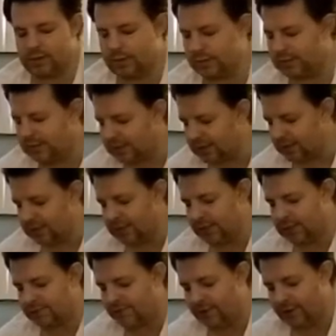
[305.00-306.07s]
still to
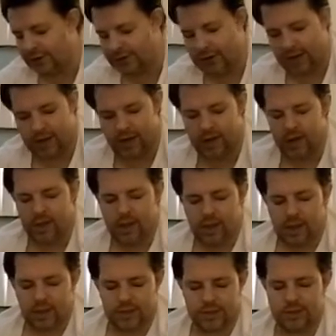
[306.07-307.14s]
this very day,
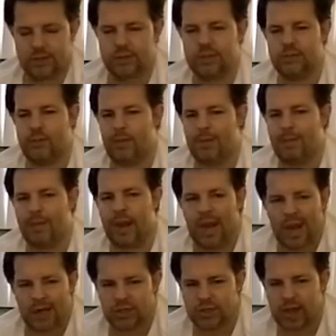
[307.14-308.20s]
such as
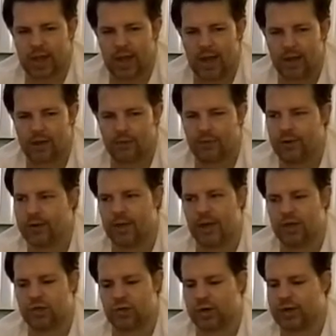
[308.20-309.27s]
blackjack, where you got
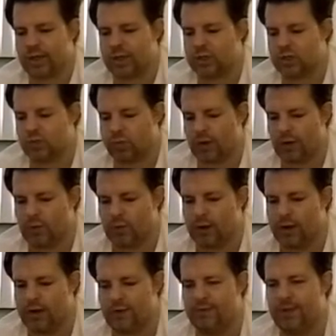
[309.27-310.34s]
to try to get
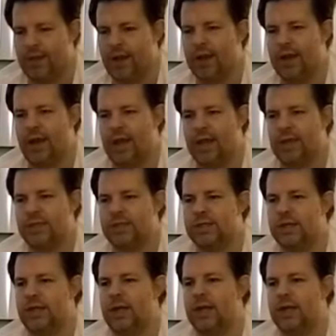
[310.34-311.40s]
21 if you get an
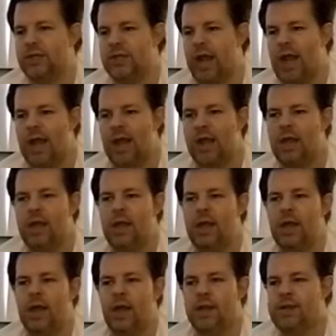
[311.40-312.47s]
ace, a jack,
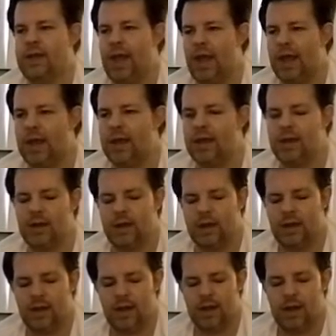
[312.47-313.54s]
a 10,
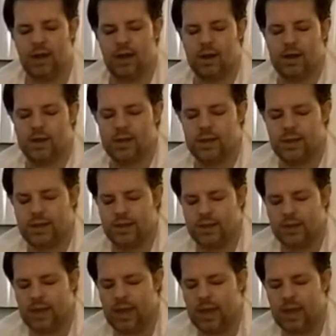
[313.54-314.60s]
a
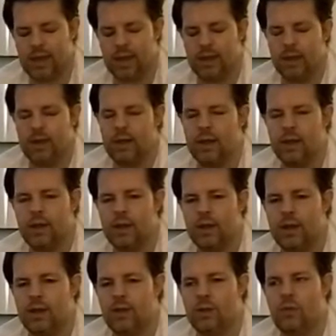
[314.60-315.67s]
king,
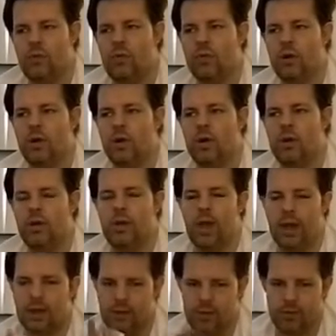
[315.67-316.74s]
or,
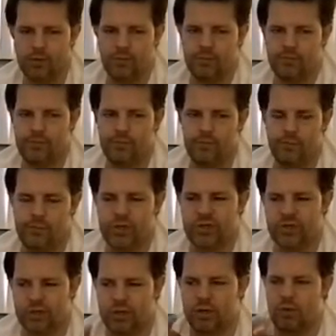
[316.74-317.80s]
yeah, be
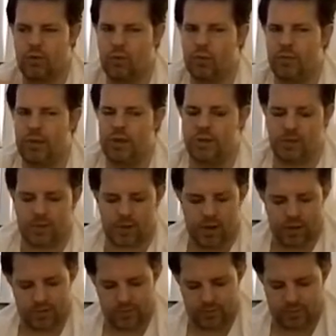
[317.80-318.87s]
sure to quote me on the
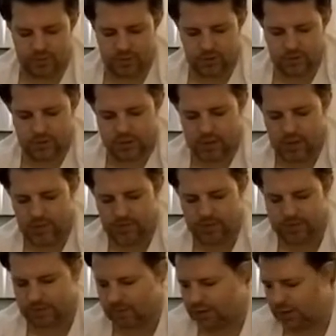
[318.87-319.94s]
bottom of the
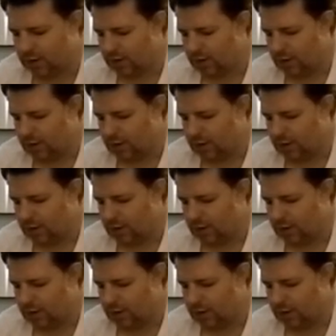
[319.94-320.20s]
comments below